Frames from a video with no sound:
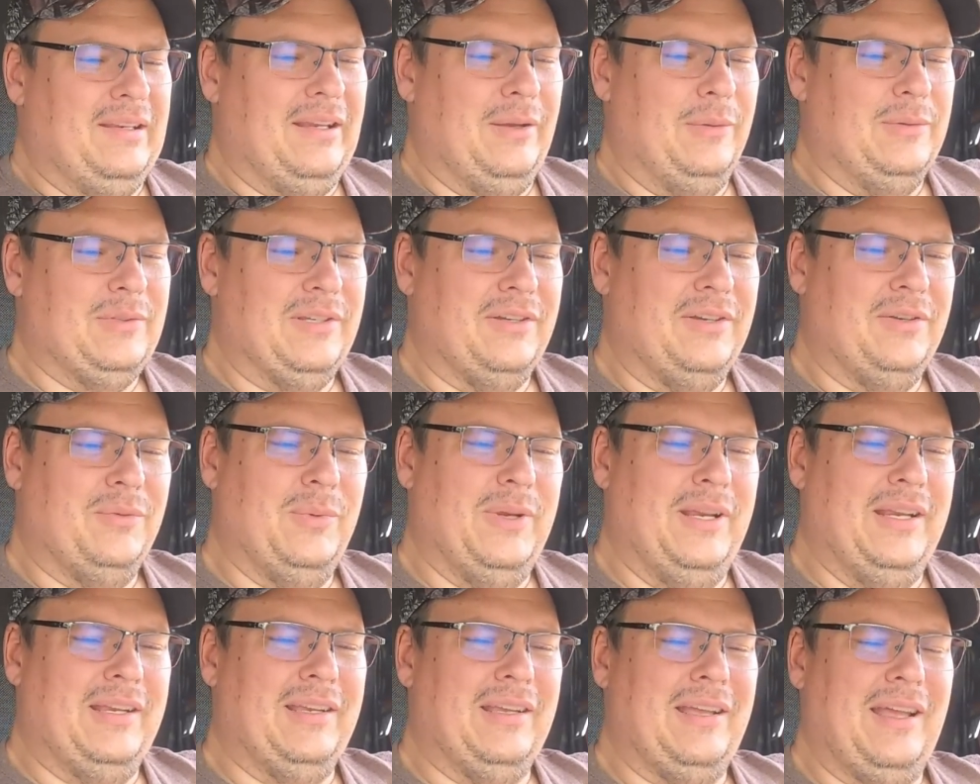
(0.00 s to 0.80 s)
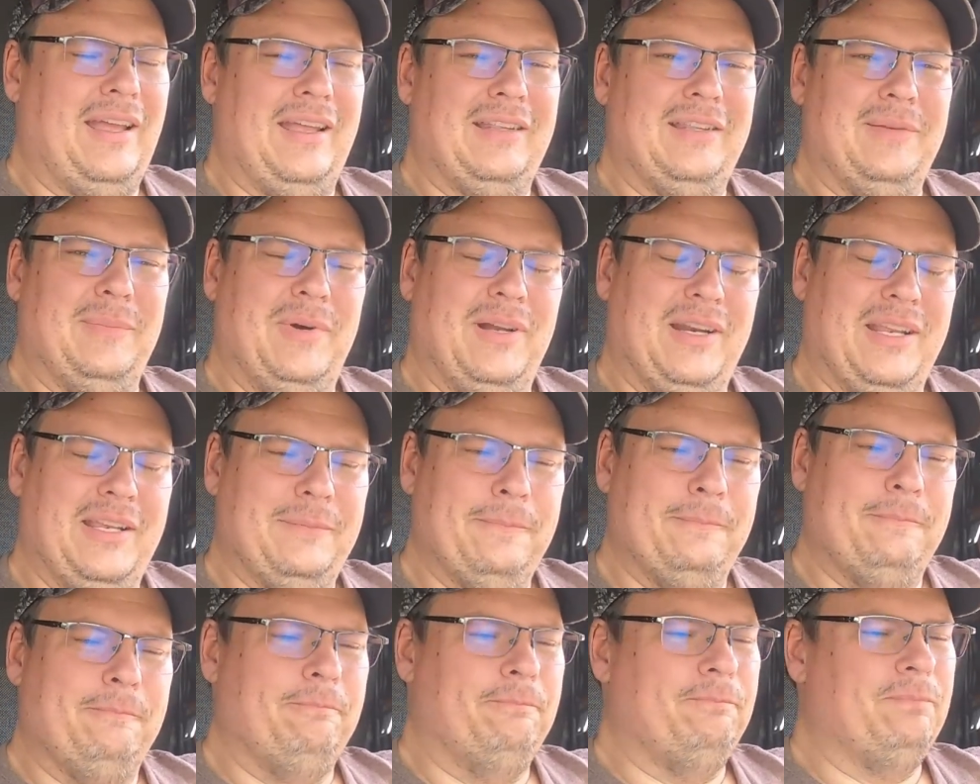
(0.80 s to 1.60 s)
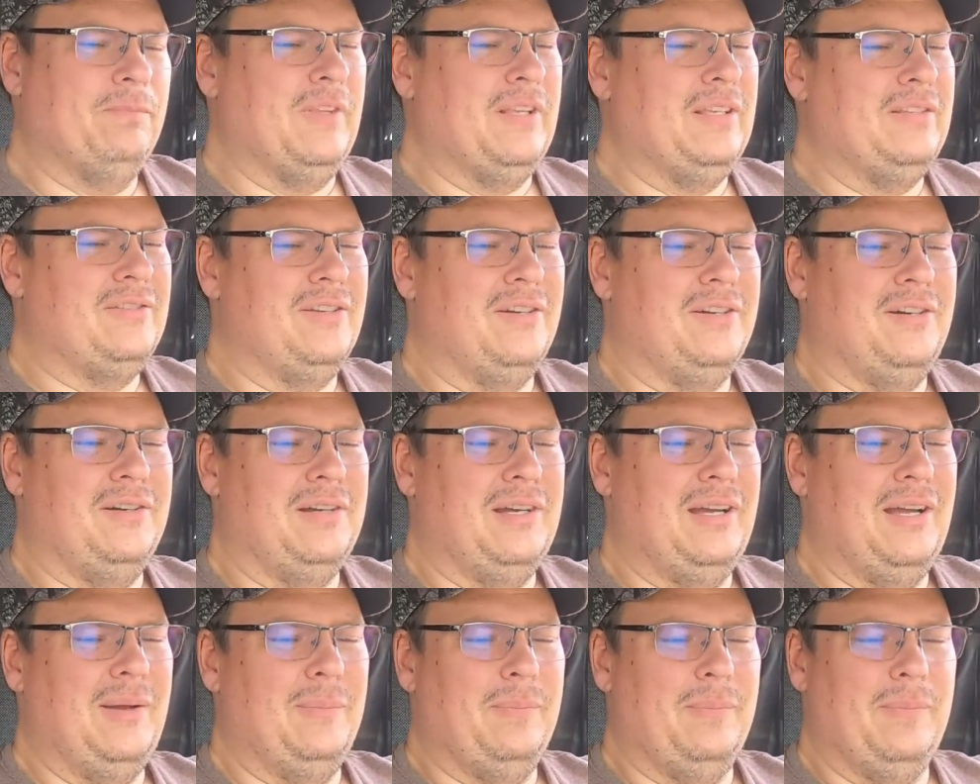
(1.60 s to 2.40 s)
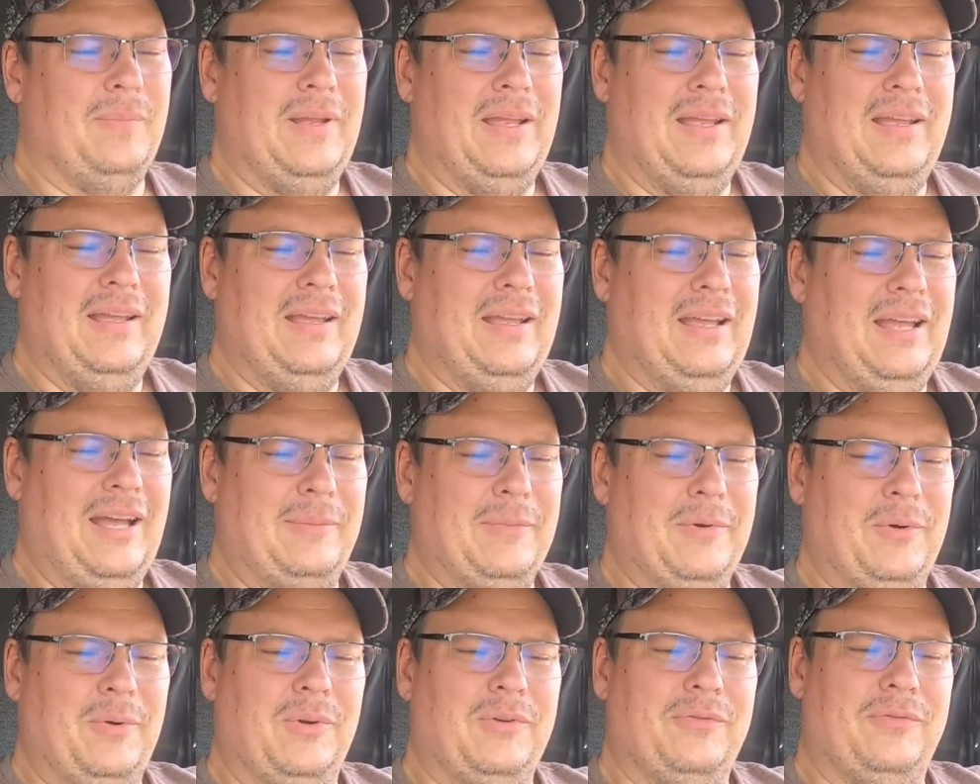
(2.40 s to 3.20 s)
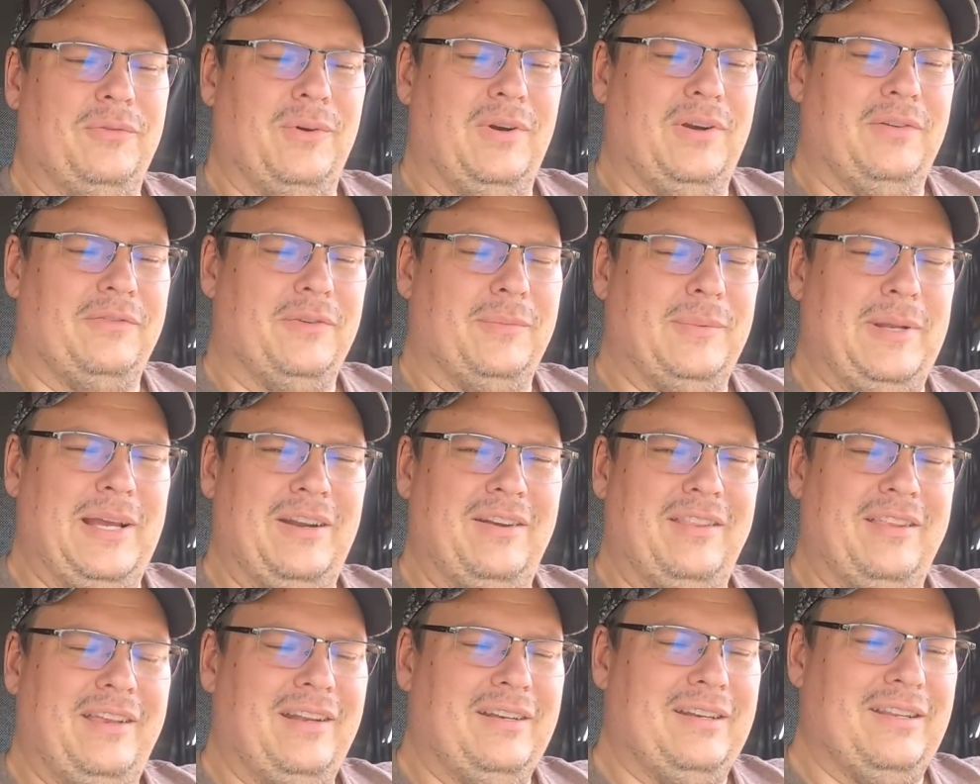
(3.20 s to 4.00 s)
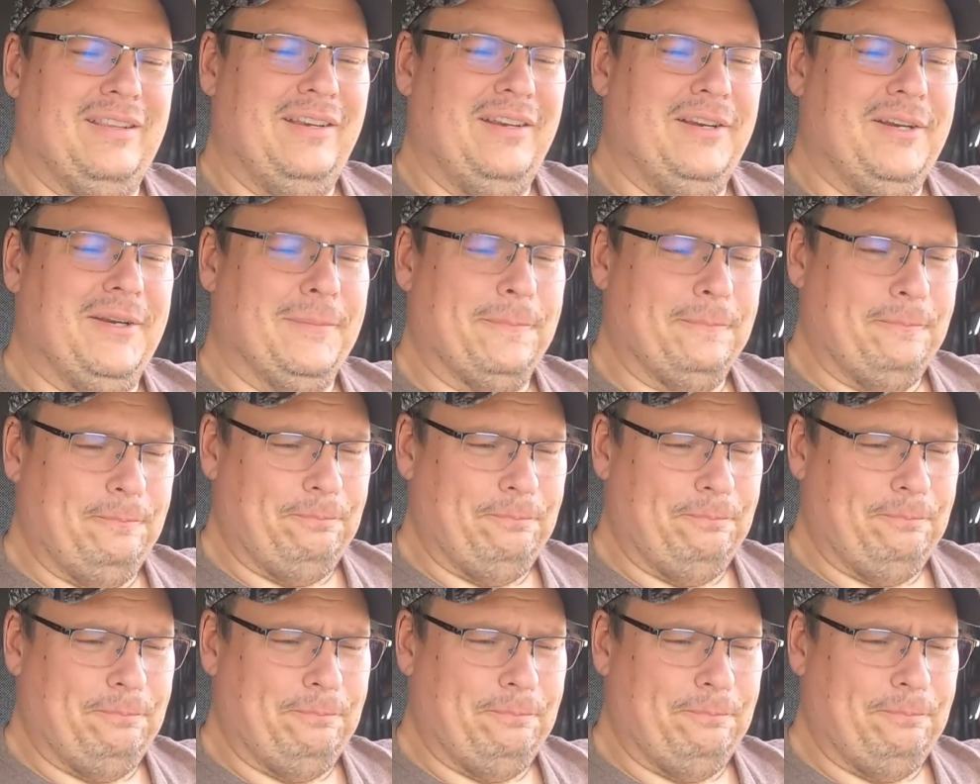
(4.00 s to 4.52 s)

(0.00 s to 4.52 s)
It was a good week. I had the money, so I'm going for it from now to the end of the year.